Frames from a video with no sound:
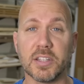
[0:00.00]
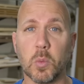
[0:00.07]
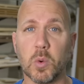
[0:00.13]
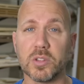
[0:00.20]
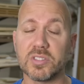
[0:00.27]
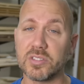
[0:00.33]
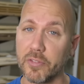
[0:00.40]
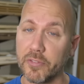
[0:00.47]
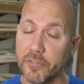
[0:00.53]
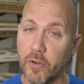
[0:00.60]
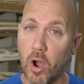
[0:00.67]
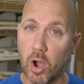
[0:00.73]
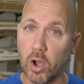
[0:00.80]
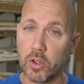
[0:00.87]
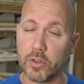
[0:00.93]
it wants to
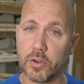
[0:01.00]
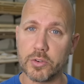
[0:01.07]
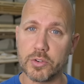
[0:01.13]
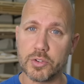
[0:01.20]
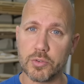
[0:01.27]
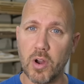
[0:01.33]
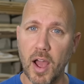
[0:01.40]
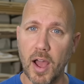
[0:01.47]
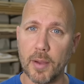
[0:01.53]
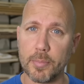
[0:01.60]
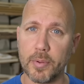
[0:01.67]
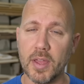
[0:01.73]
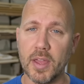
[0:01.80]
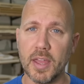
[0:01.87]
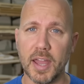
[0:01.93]
fall or
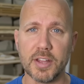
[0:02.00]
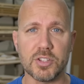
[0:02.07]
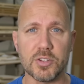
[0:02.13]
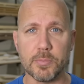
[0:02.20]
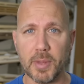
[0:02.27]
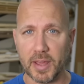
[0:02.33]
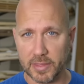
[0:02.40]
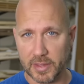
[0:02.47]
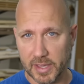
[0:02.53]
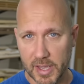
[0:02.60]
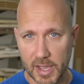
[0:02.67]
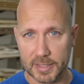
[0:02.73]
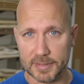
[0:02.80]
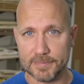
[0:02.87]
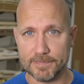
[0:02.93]
drop as you make the
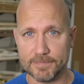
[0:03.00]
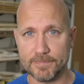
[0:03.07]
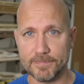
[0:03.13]
cut.